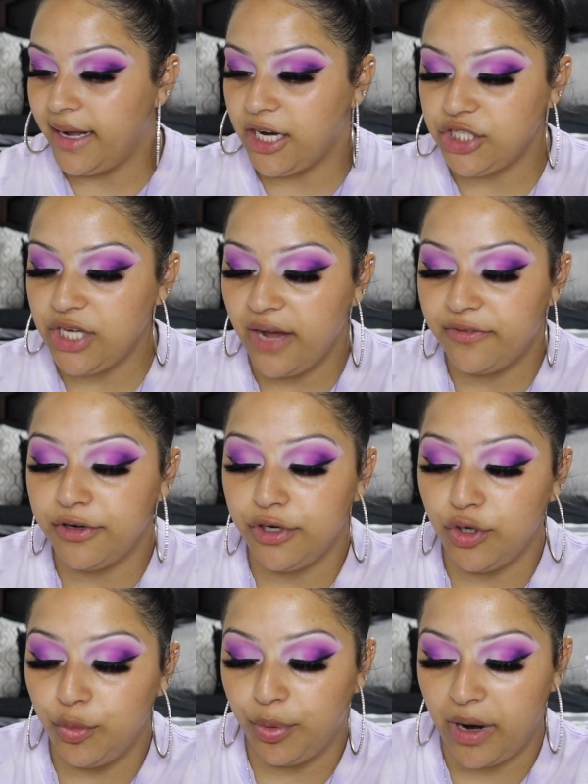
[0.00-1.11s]
I actually have a
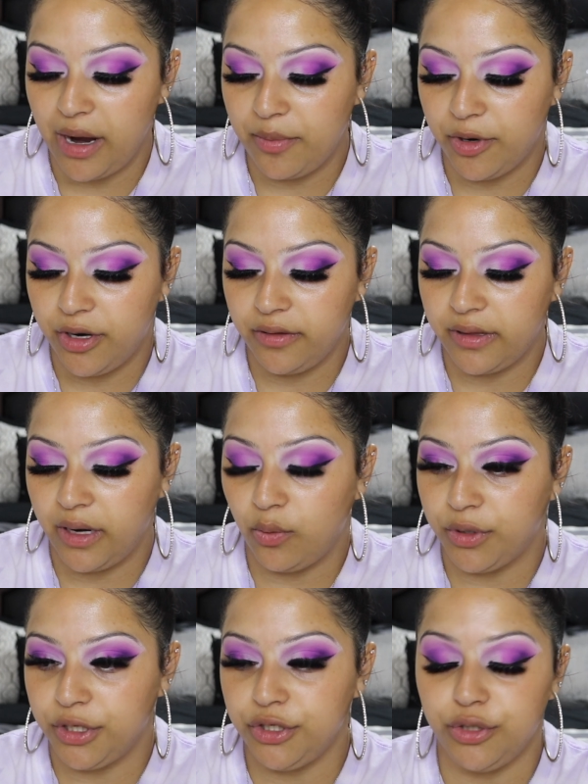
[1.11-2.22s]
new primer that I
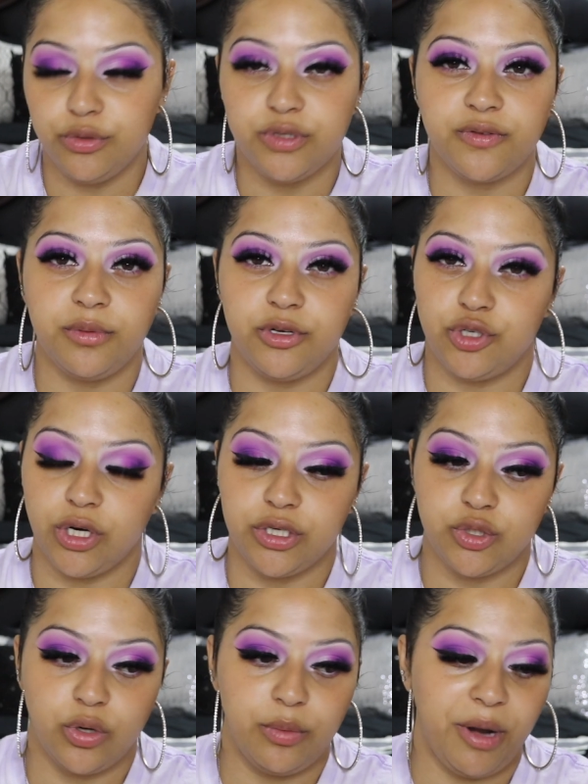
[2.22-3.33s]
want to use from the
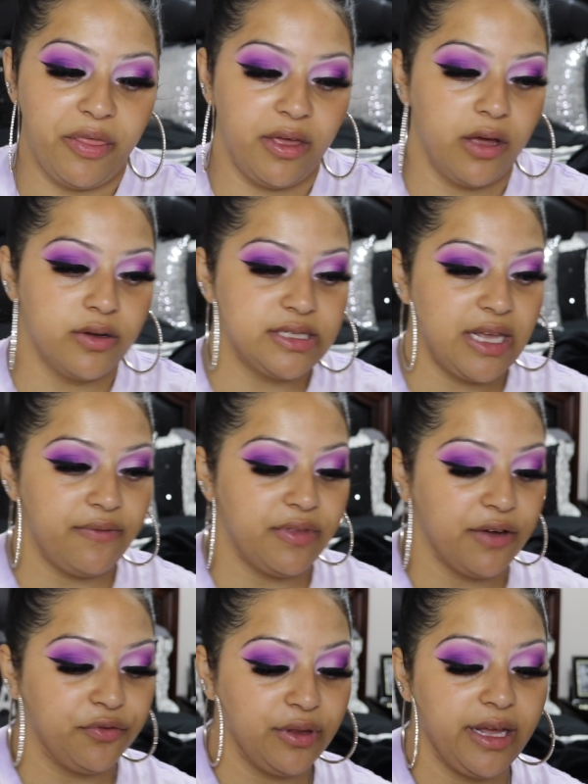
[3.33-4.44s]
drugstore, but I think I'll save
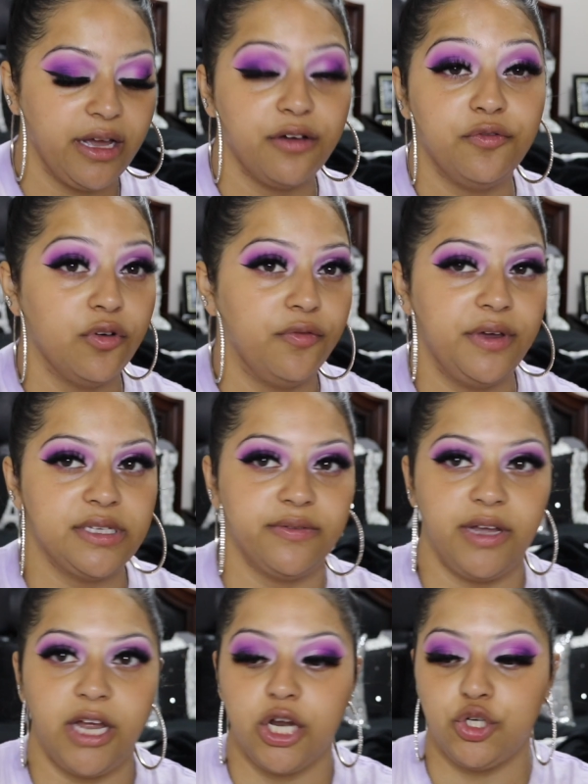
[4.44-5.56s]
that for like a full face of
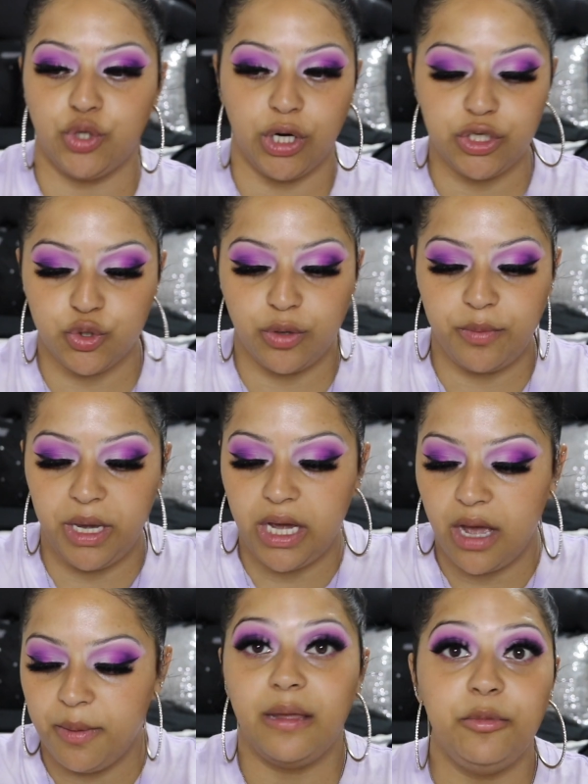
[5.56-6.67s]
like a drugstore
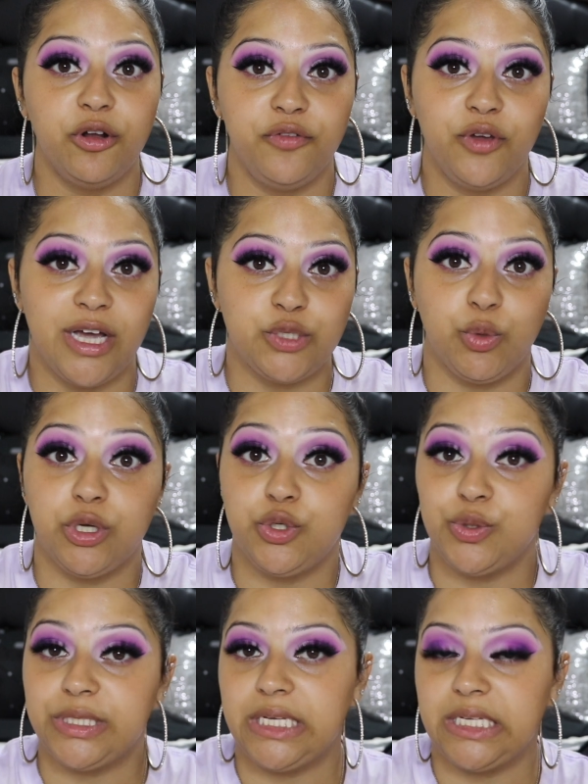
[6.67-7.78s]
makeup. Let me know if you guys want
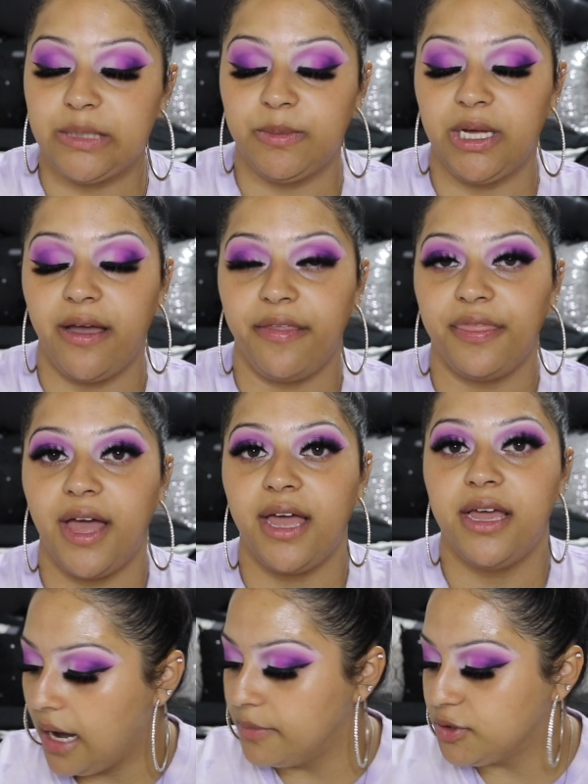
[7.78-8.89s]
to see something like
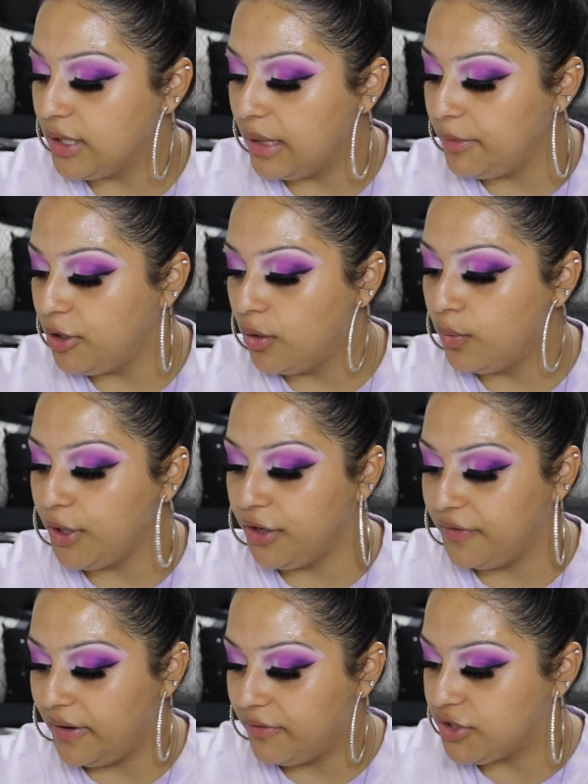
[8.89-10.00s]
that. So let me know what your
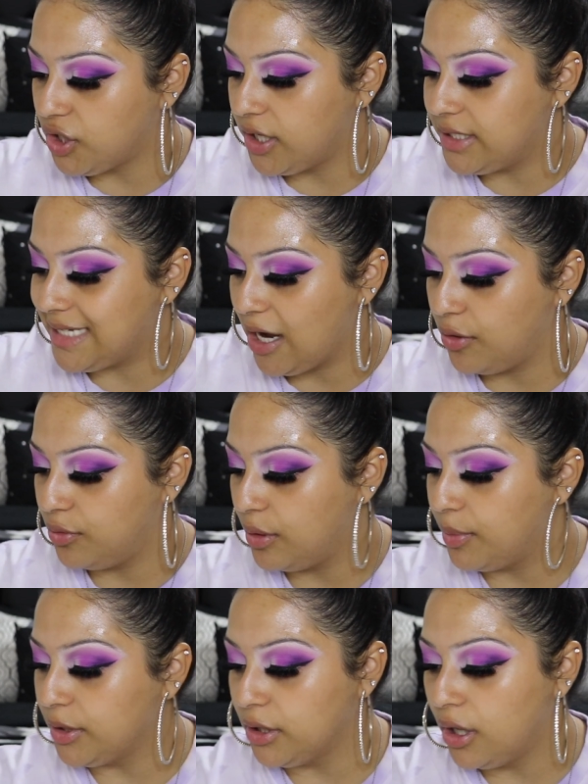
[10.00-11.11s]
favorites are down
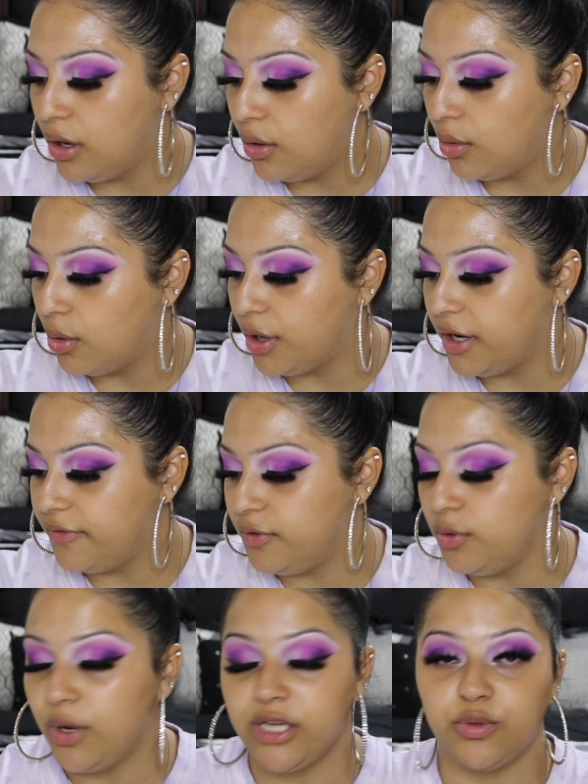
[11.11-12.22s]
below, or if
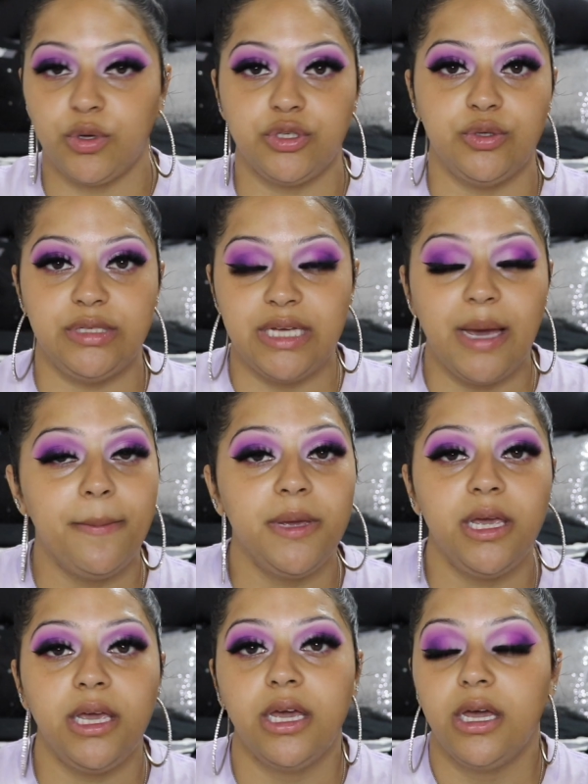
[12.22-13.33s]
you guys want to DM
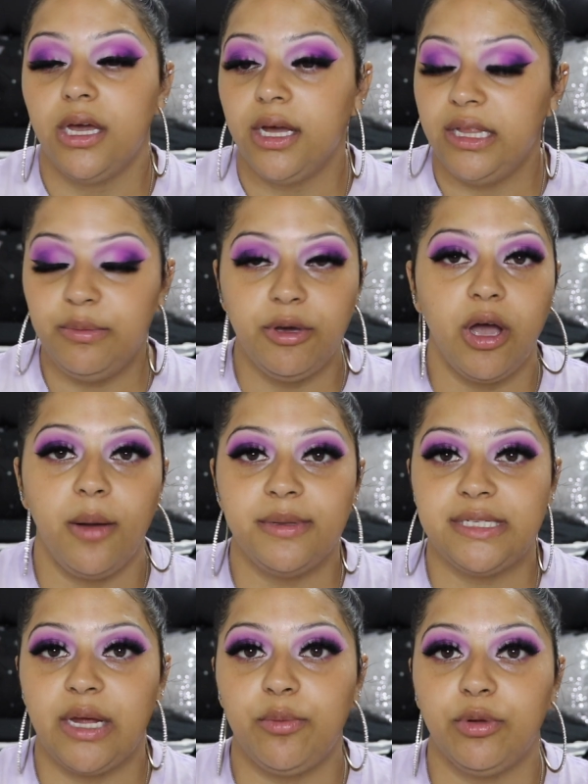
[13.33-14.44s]
me, leave me
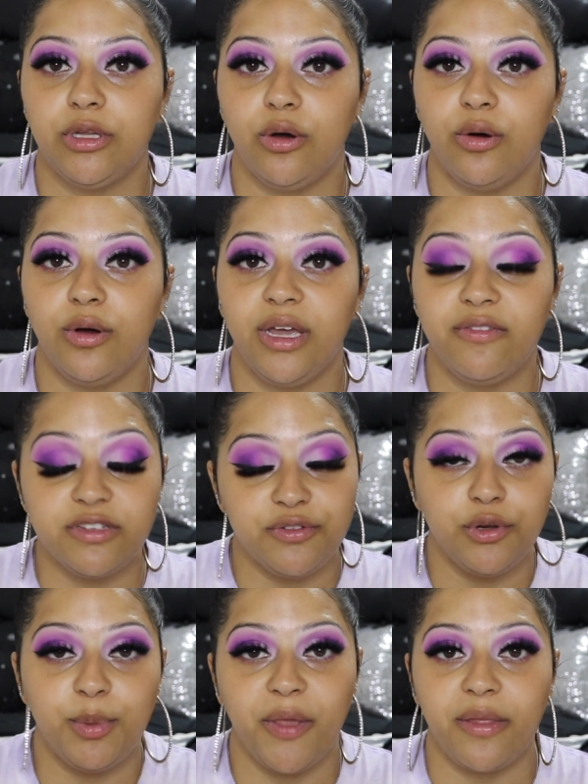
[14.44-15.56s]
comments down below. Give this
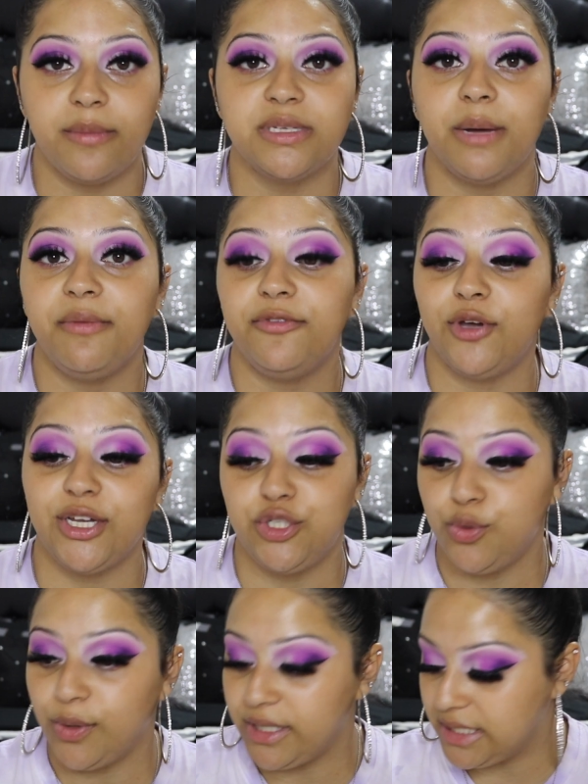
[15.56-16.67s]
video a big thumbs up if you guys
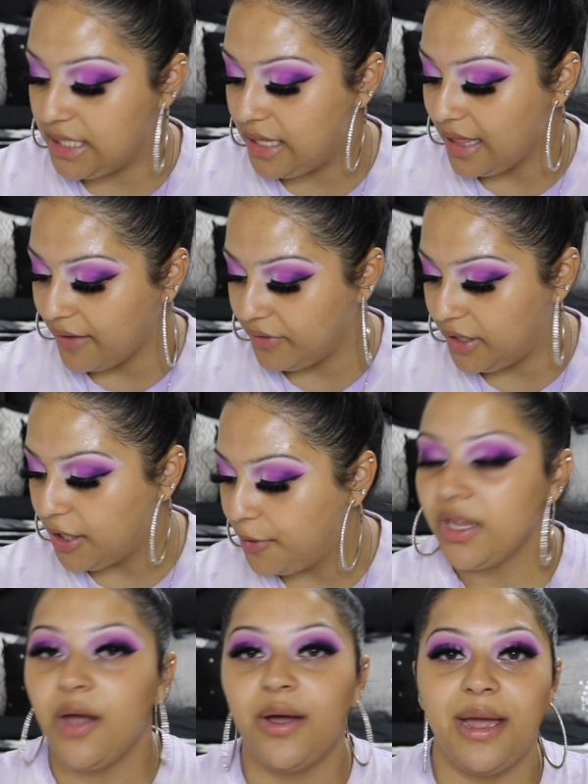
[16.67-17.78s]
do want to see that video.
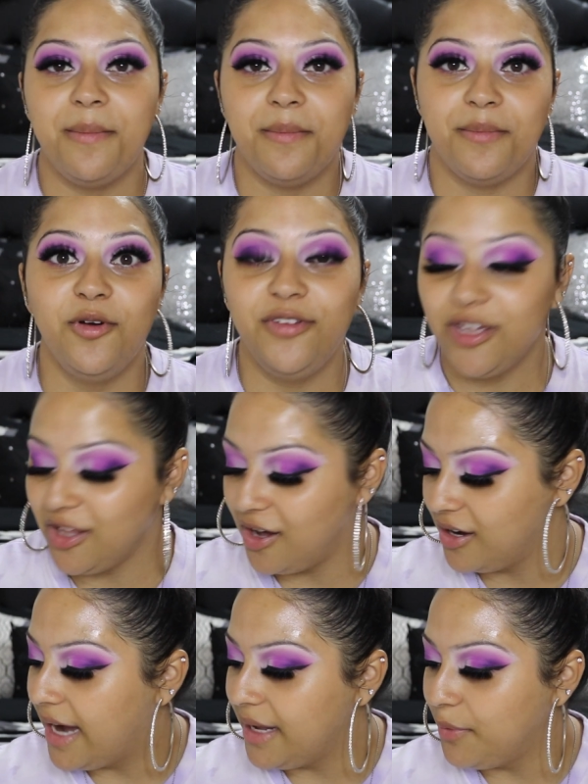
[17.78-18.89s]
Okay, moving
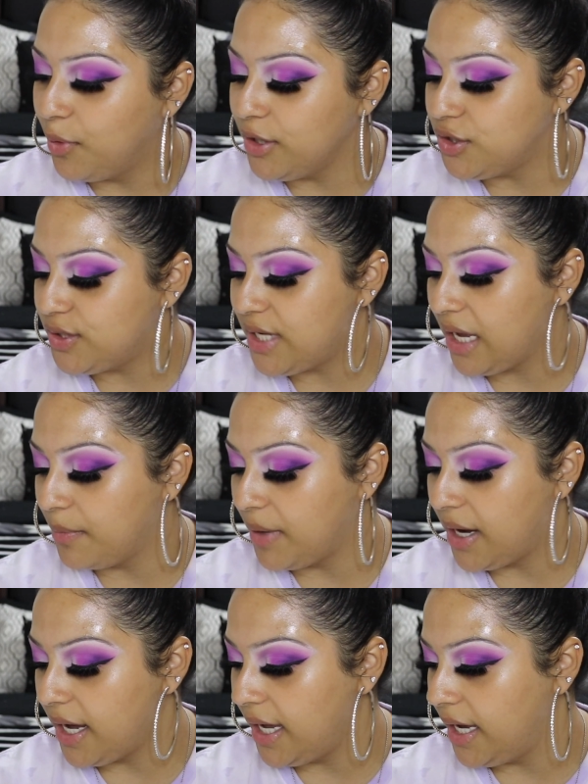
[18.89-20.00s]
along, I am going to take
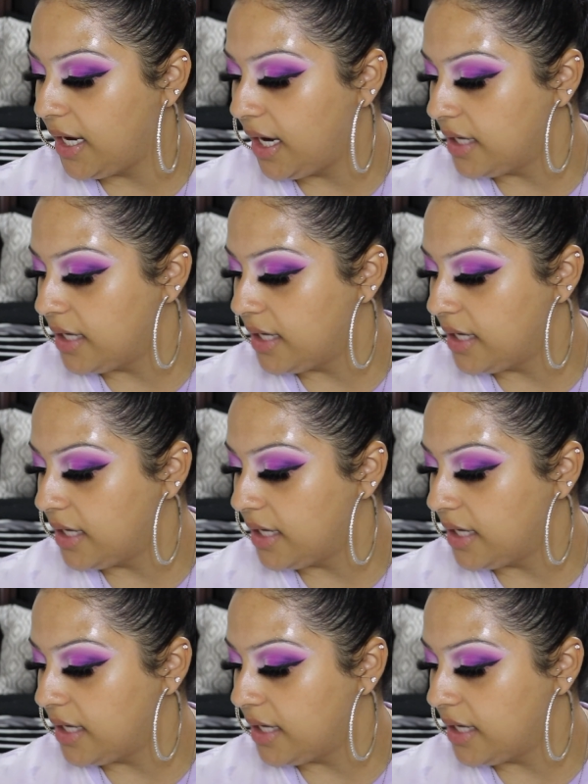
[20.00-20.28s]
my